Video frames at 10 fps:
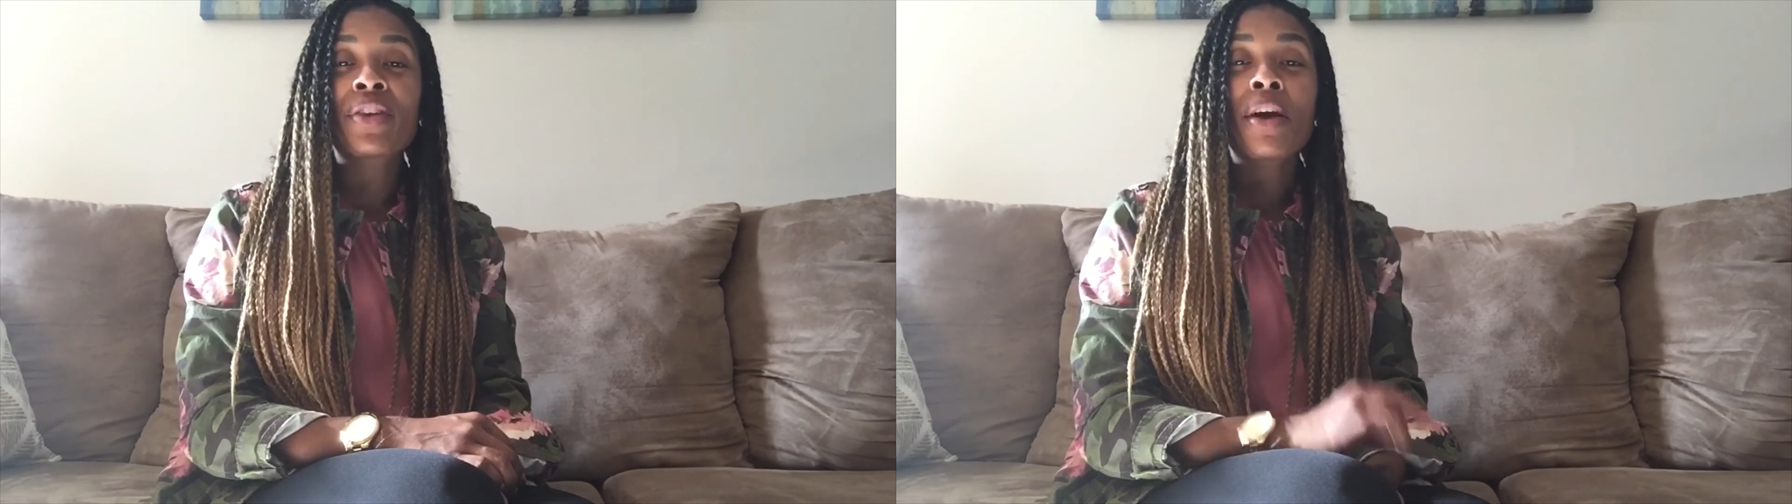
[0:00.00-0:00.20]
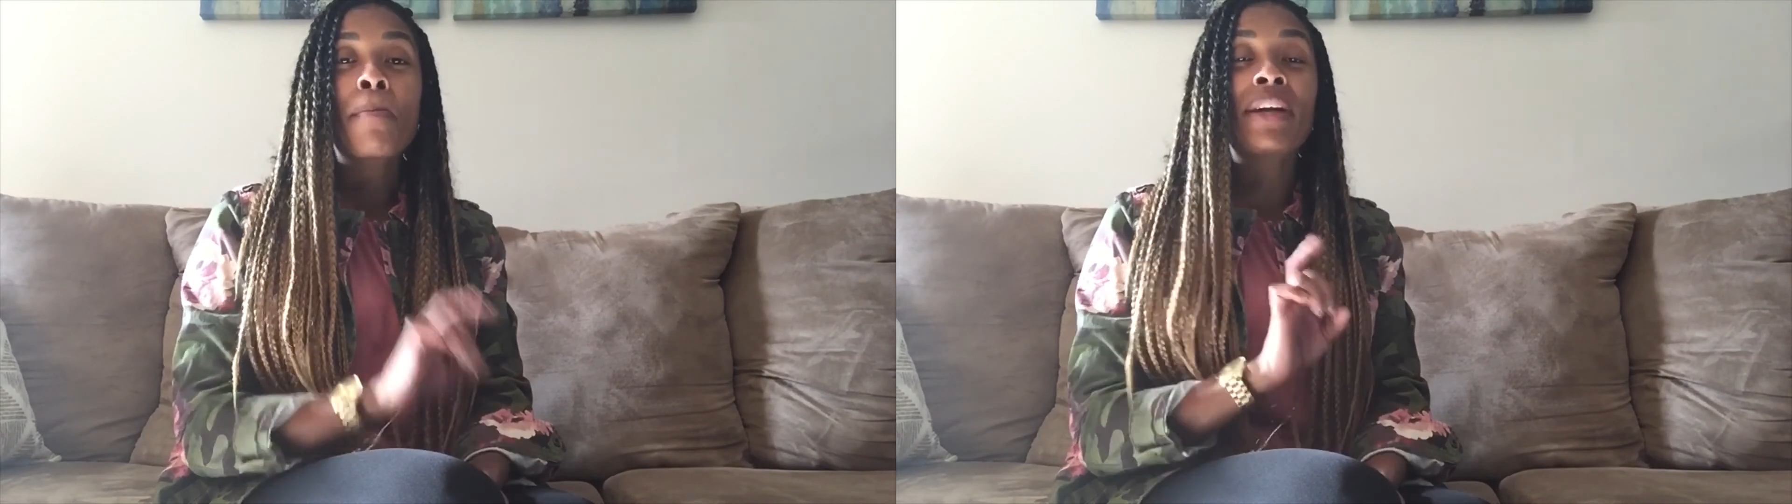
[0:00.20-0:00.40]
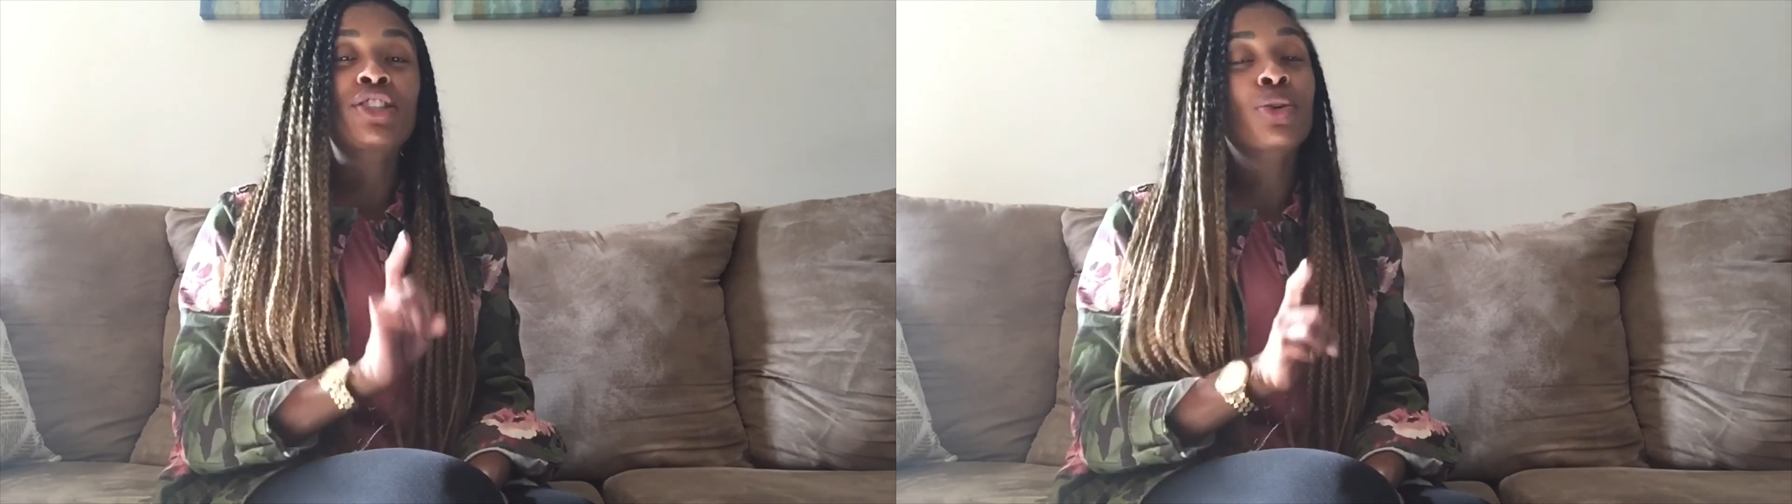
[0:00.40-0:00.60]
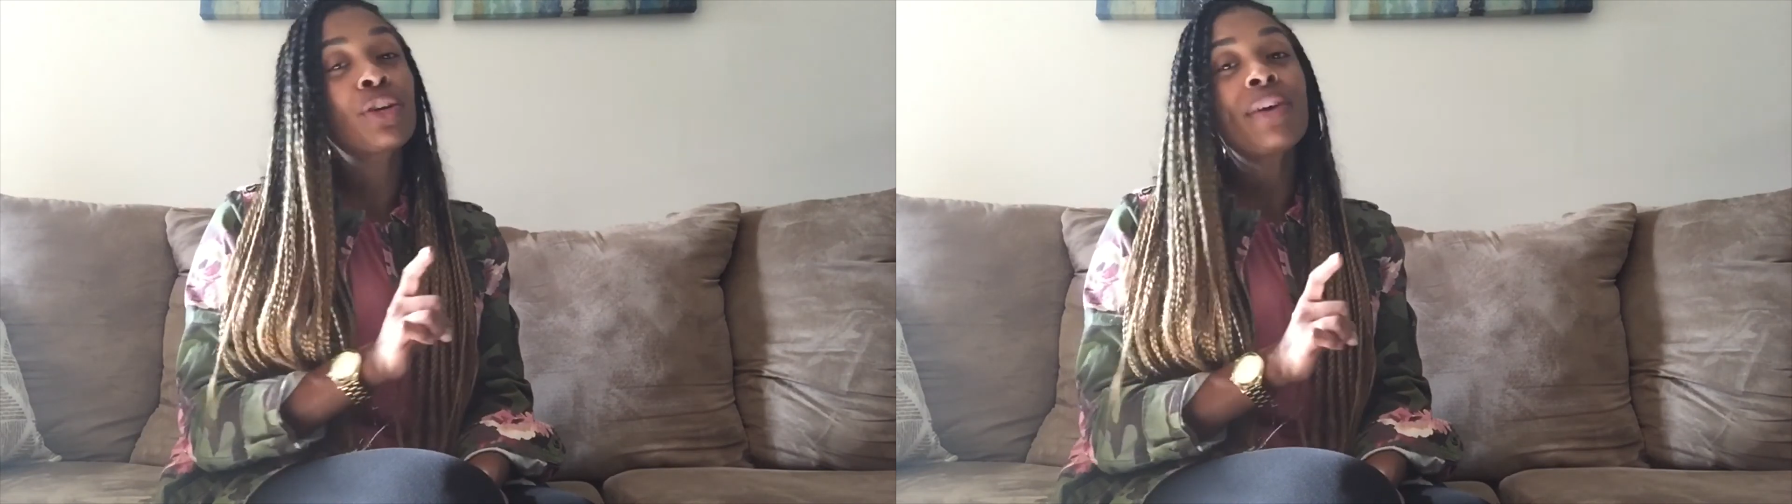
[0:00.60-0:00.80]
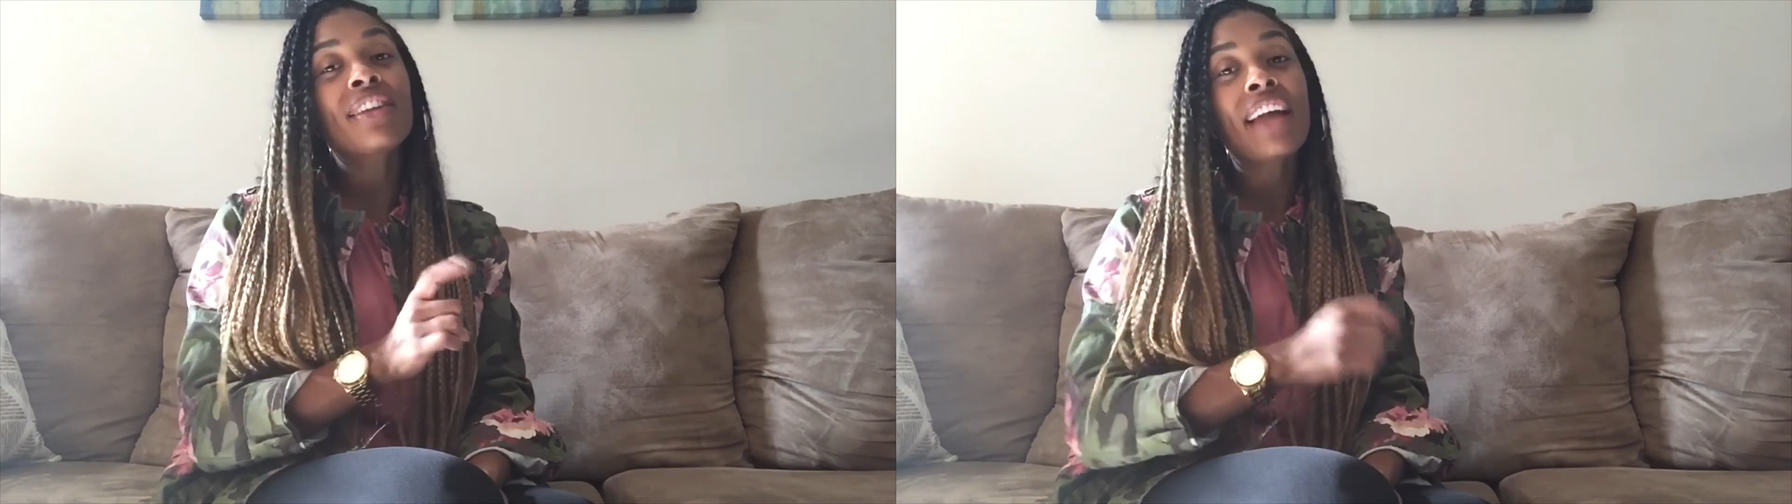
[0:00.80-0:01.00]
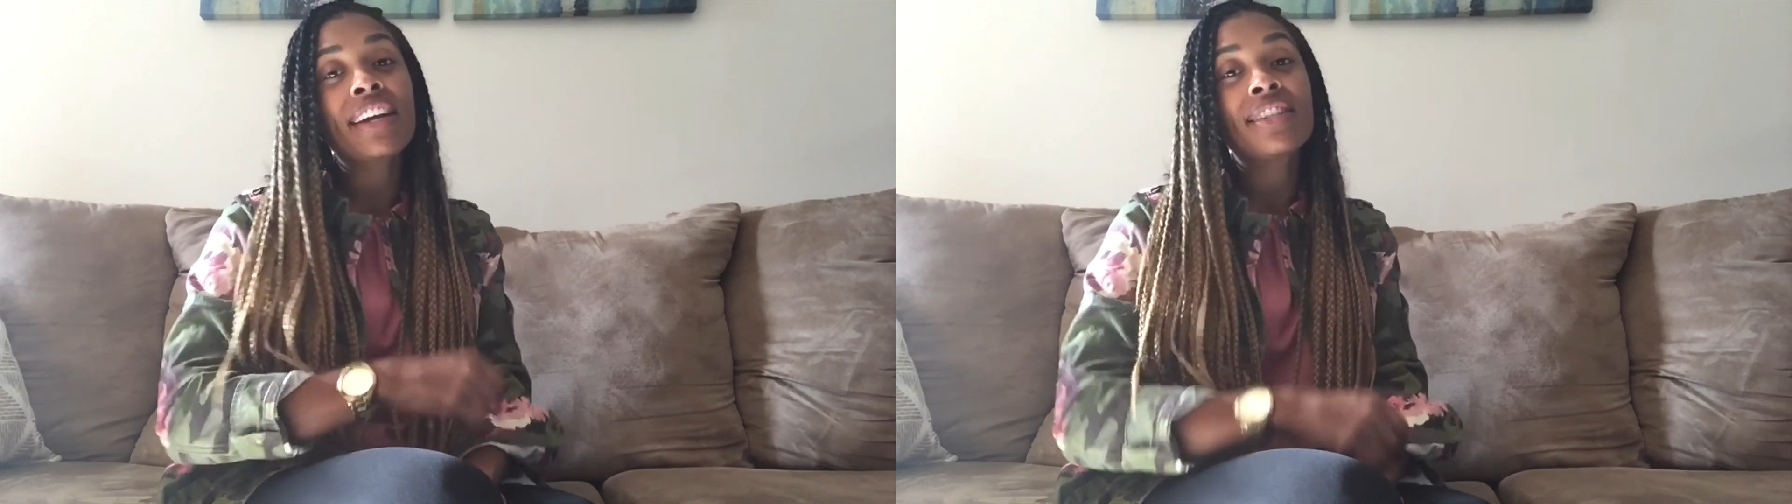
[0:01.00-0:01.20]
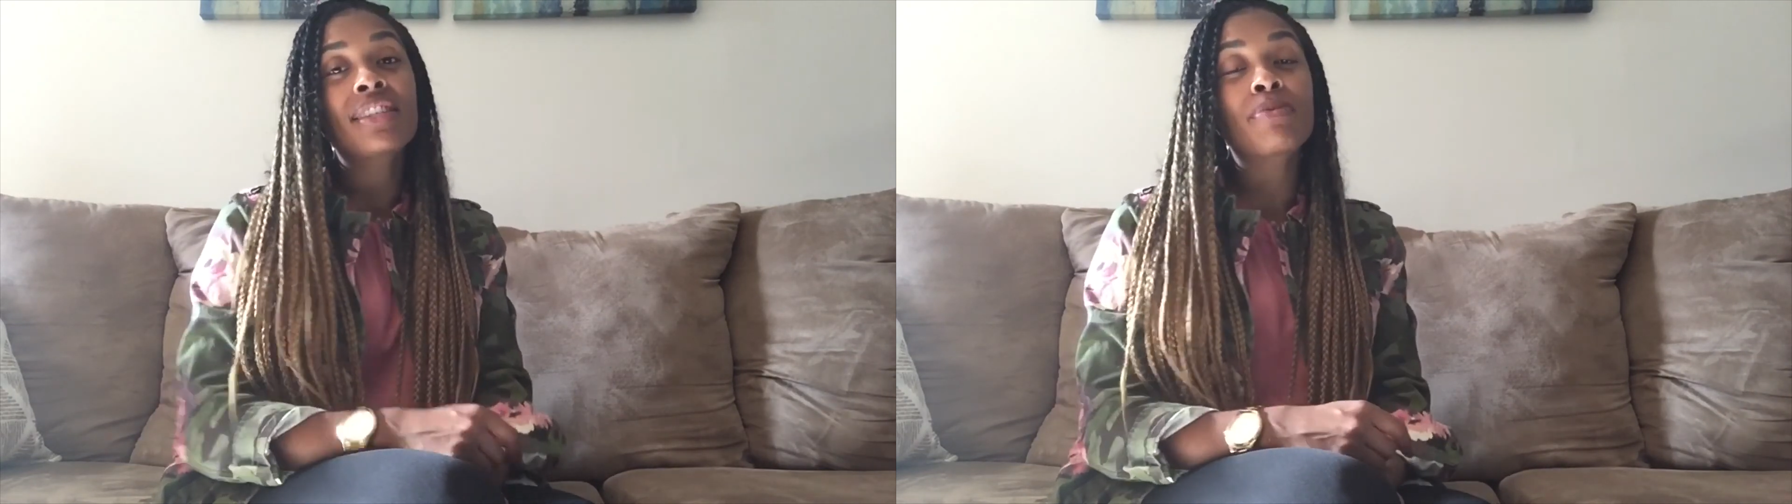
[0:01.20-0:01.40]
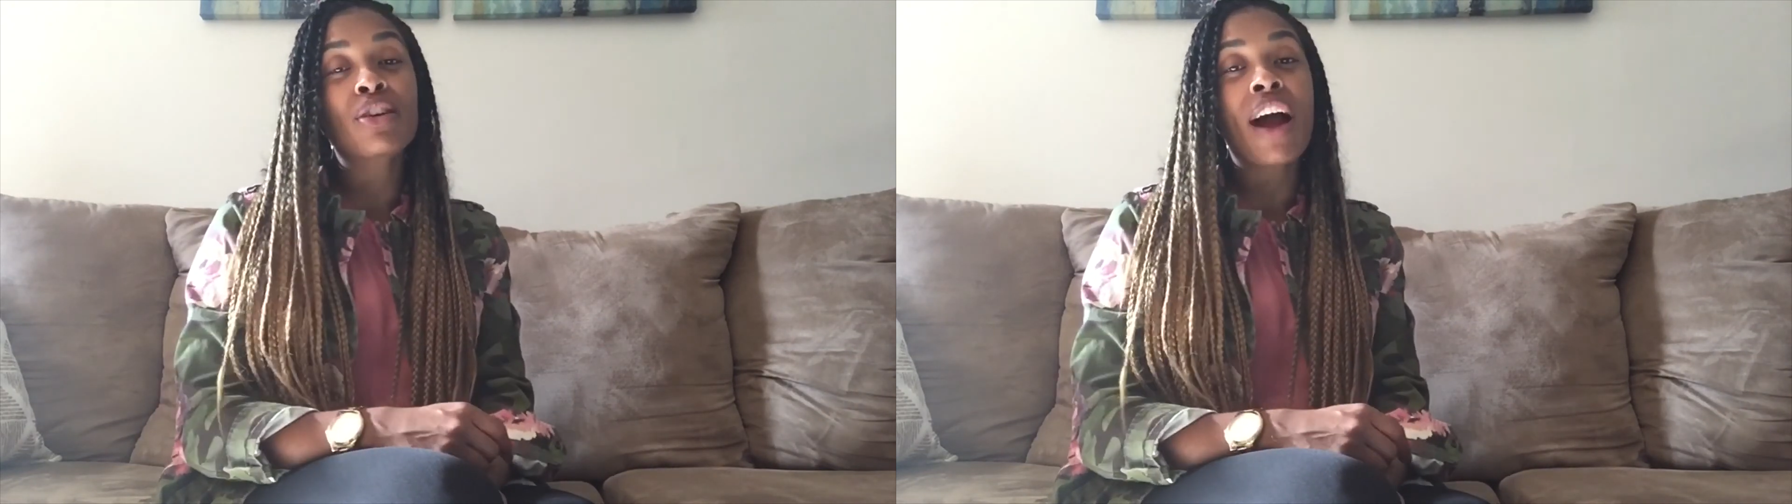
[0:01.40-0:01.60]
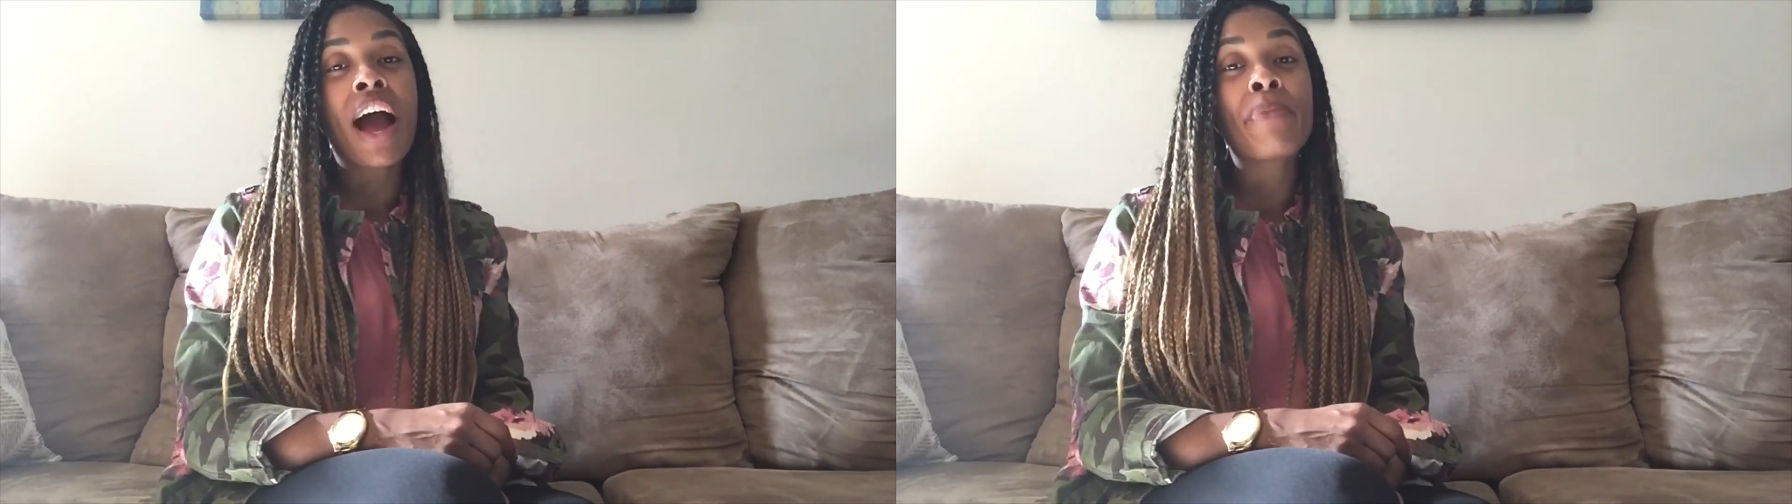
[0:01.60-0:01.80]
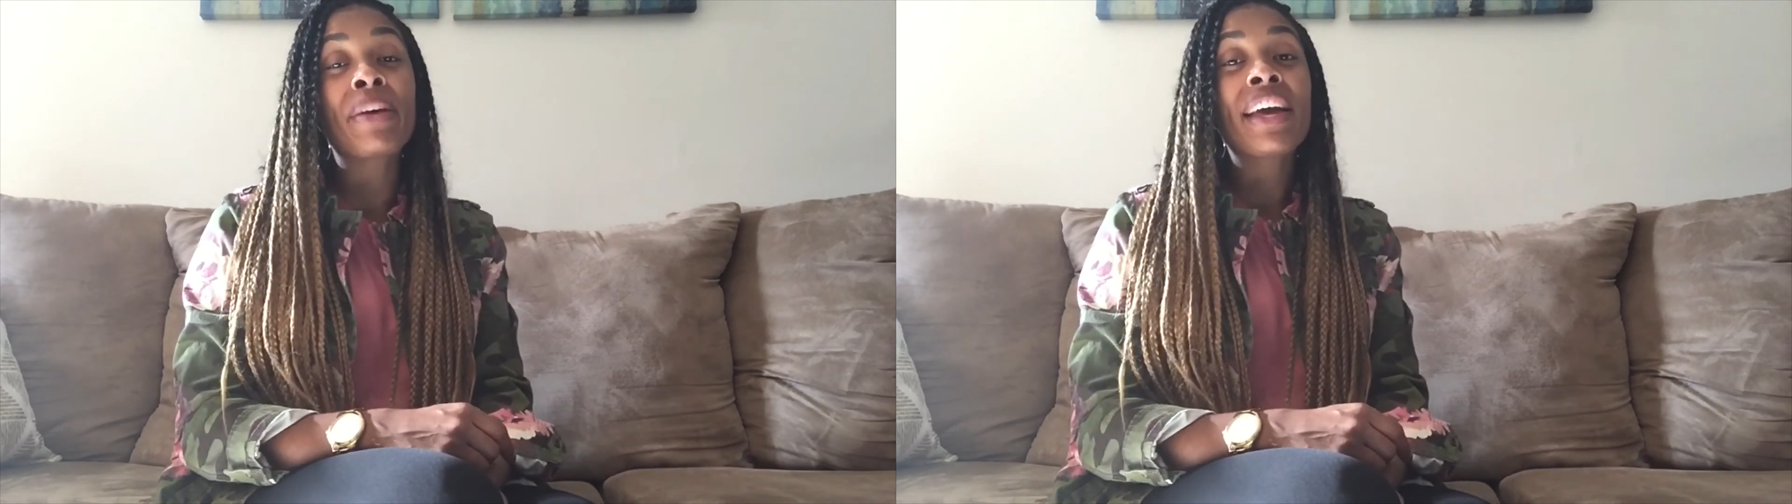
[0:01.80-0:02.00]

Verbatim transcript: Make sure you hit like and subscribe.